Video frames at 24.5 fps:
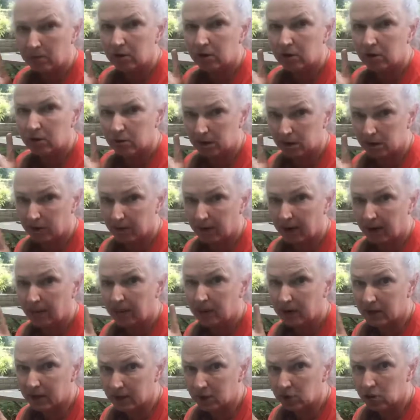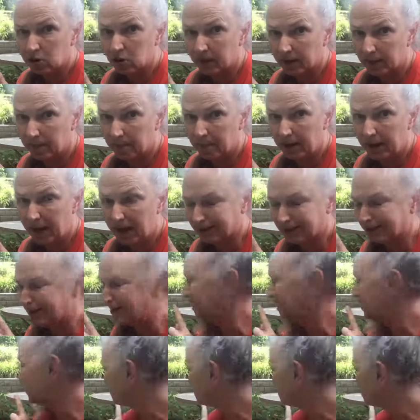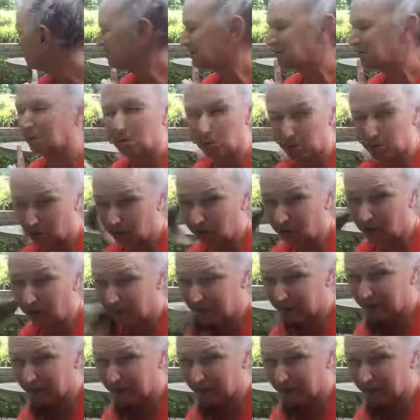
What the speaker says: to survive the initial impact and still roll off and